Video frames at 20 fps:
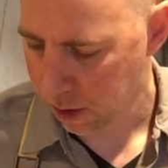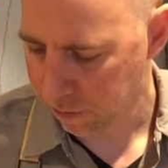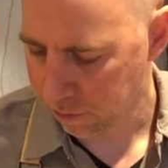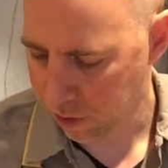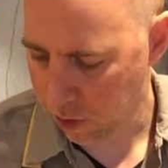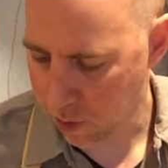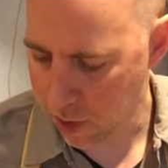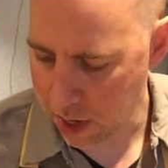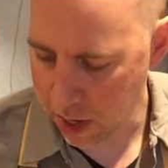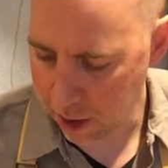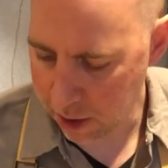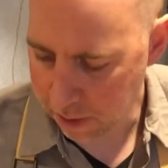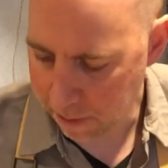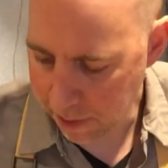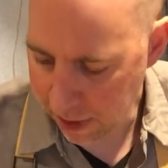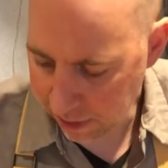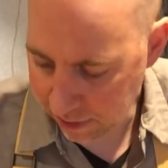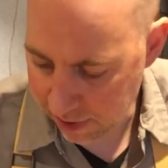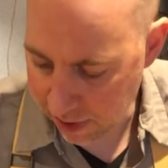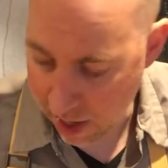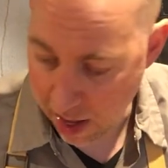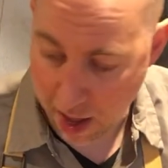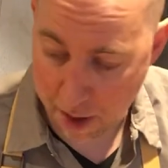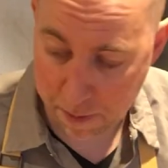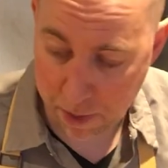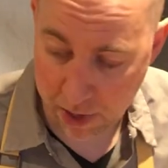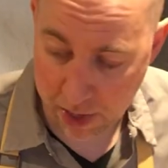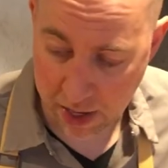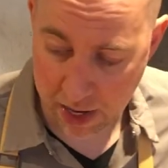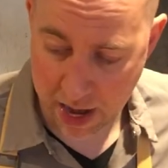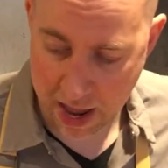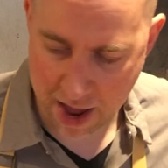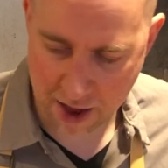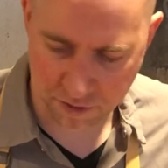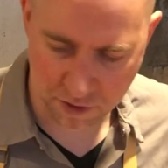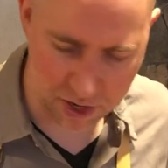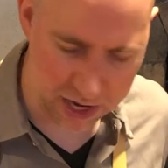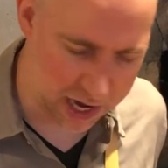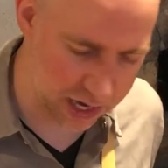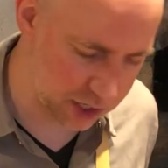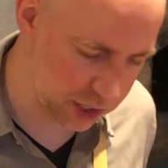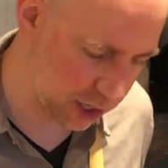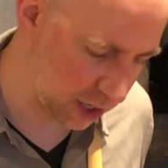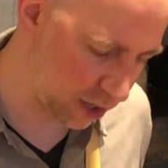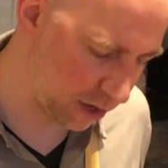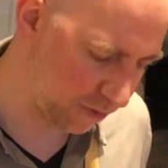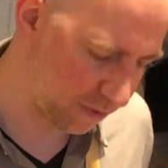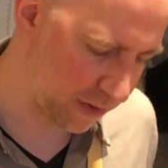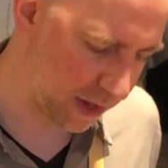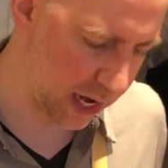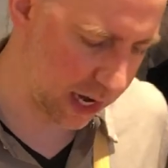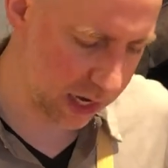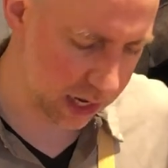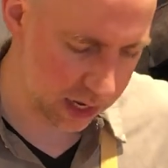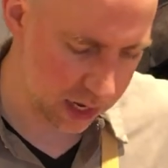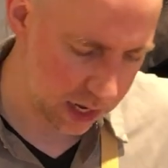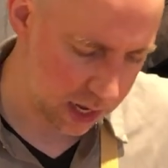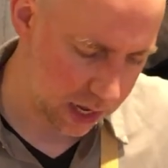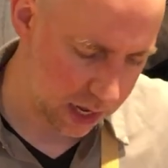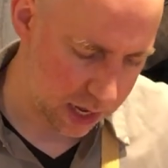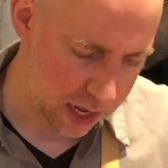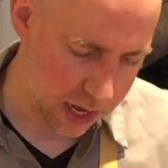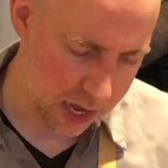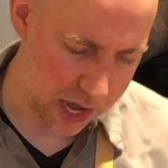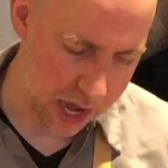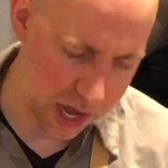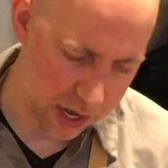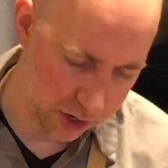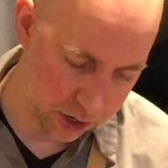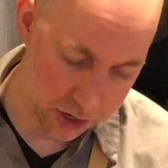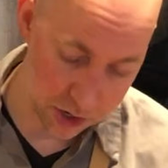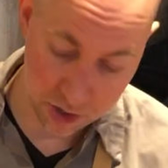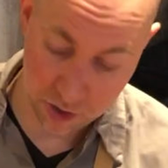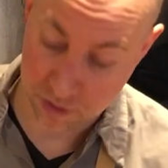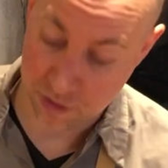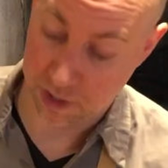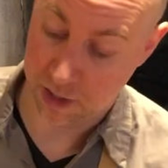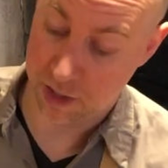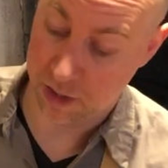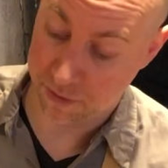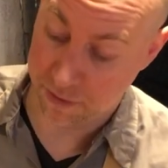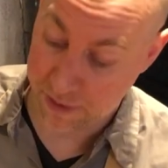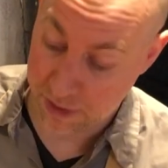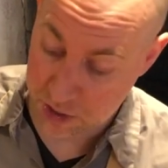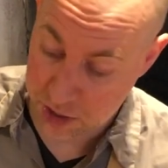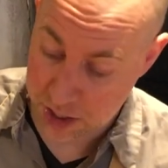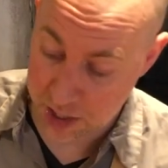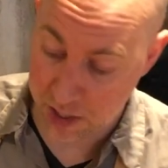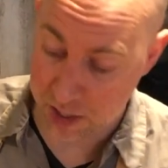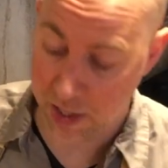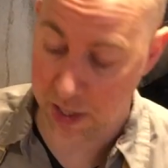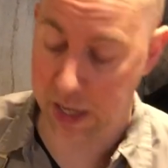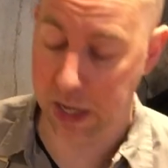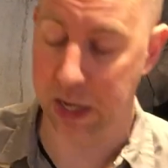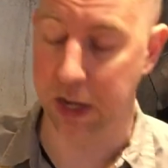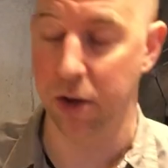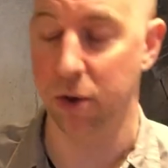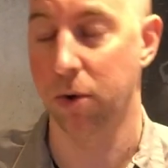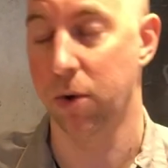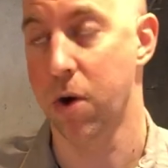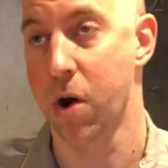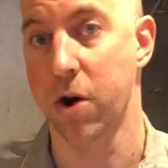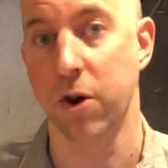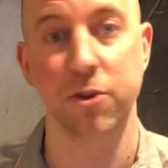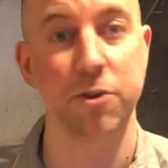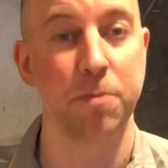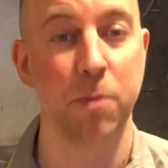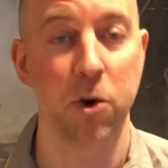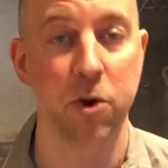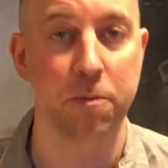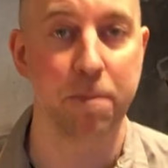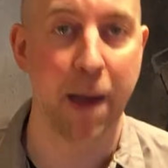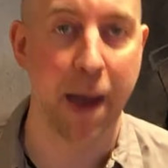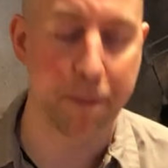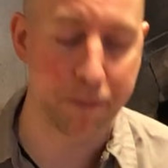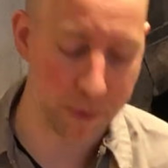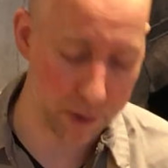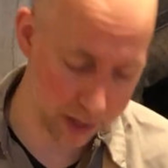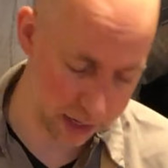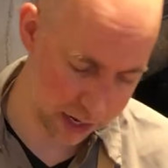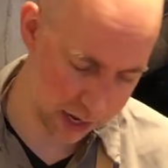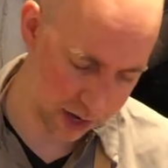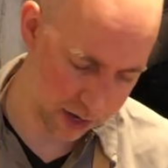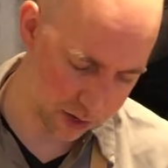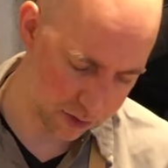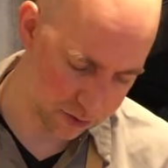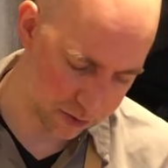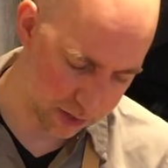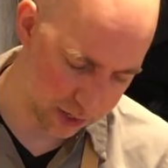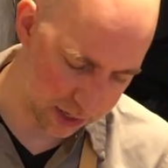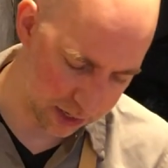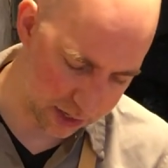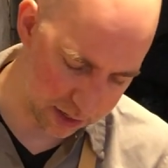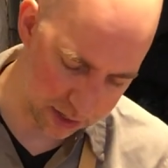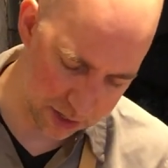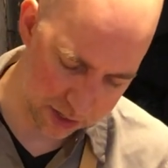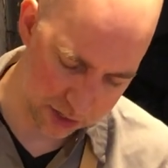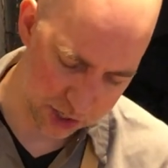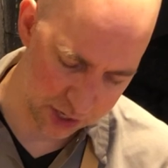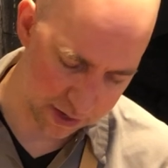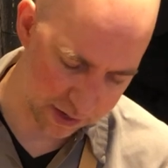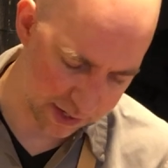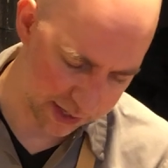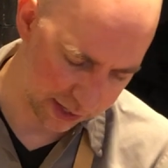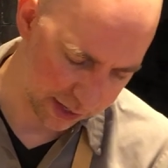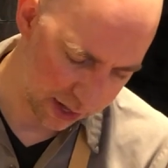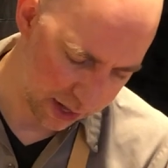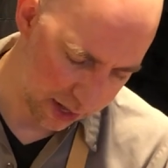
If you wanted to mix it up or didn't have dried chili flake, you could use a different chili, or smoked paprika is really delicious.